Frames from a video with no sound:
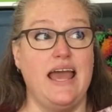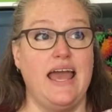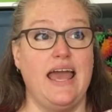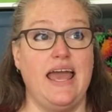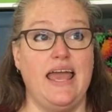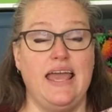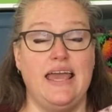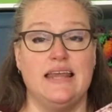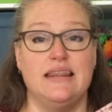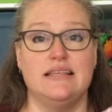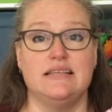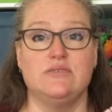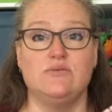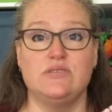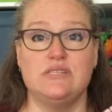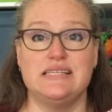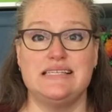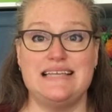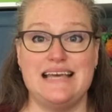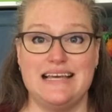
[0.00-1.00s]
and this was
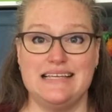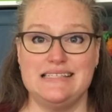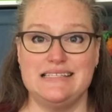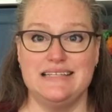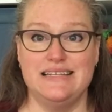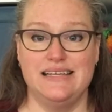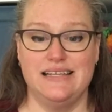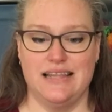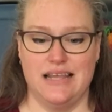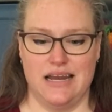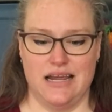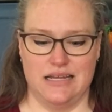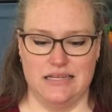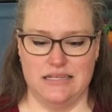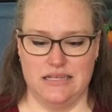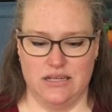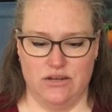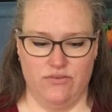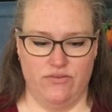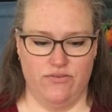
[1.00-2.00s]
a test knit that I
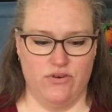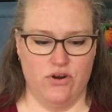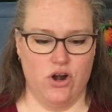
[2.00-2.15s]
did for